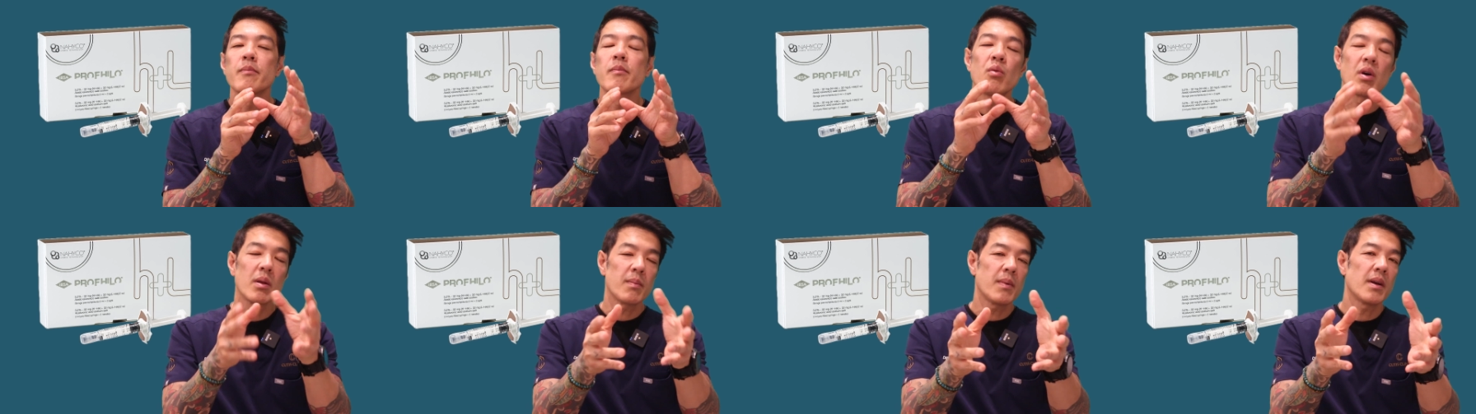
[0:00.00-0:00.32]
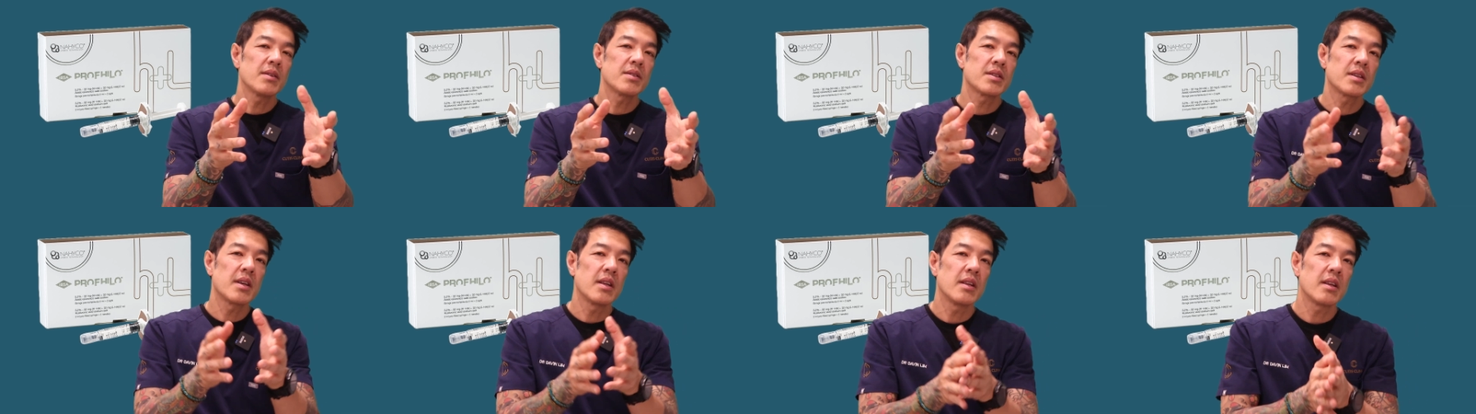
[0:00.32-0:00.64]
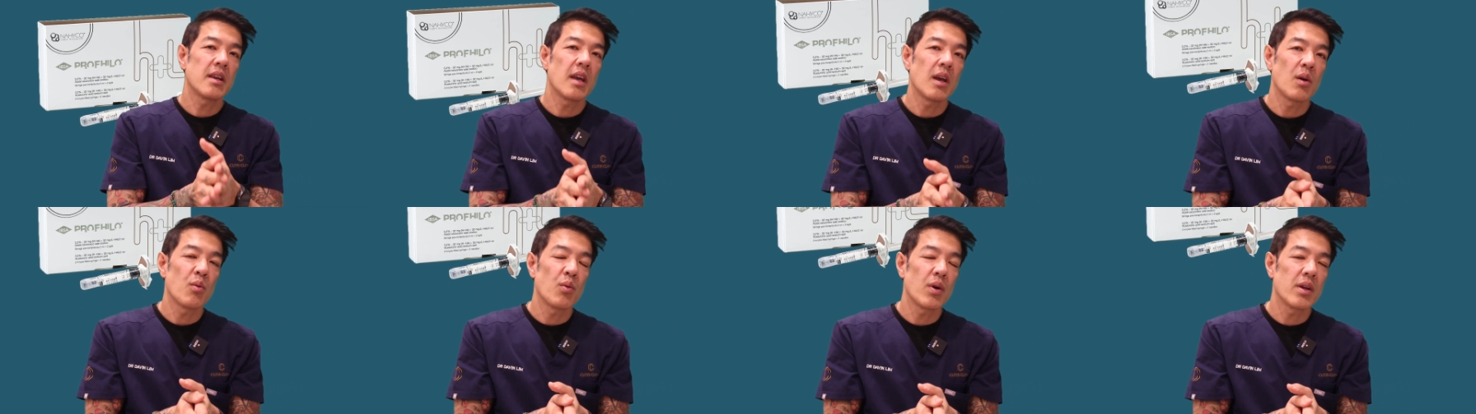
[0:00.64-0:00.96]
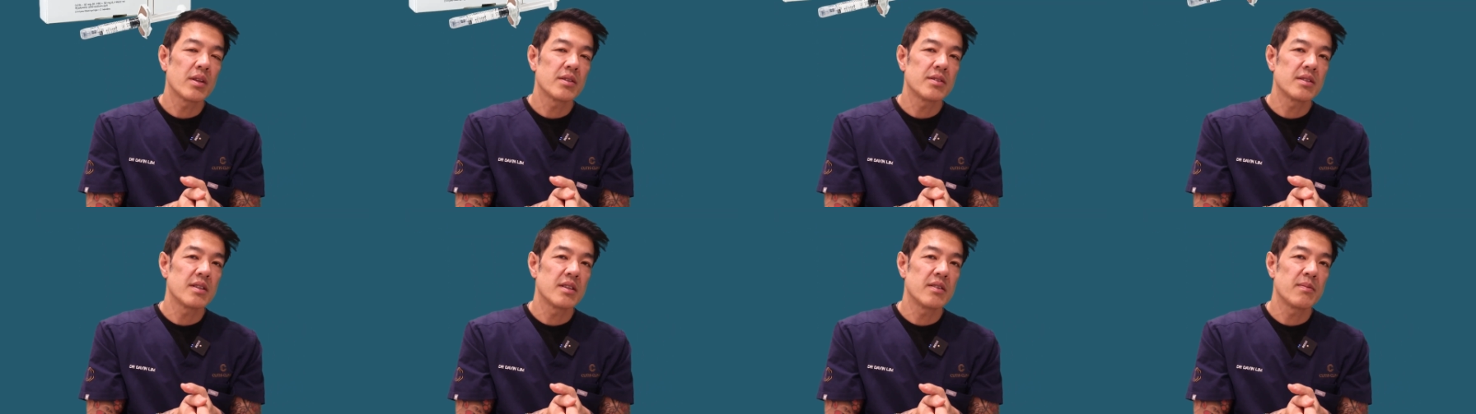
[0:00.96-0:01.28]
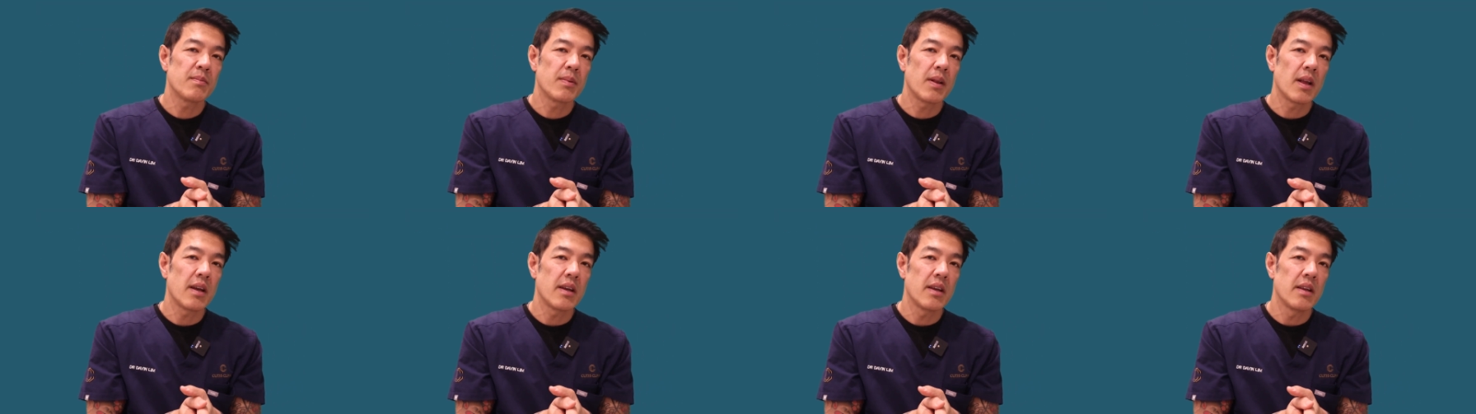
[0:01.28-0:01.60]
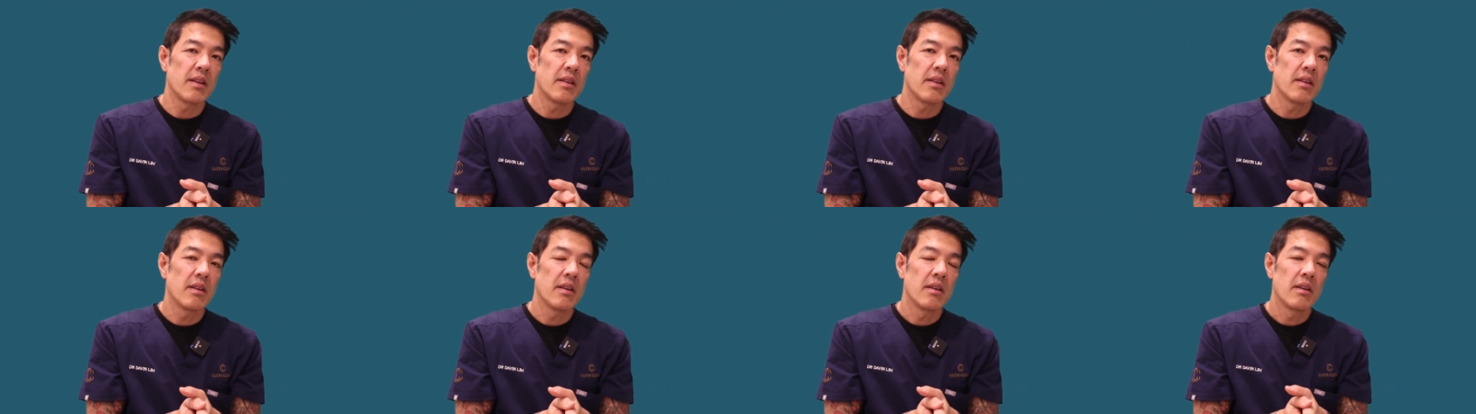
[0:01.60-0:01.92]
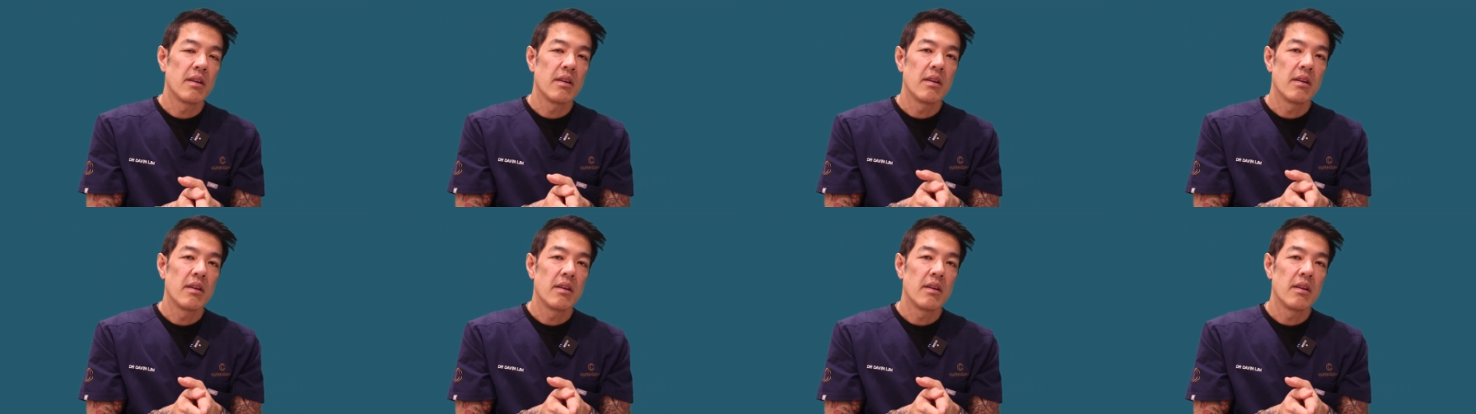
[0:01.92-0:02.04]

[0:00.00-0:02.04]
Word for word: What about skincare? Where does this play in?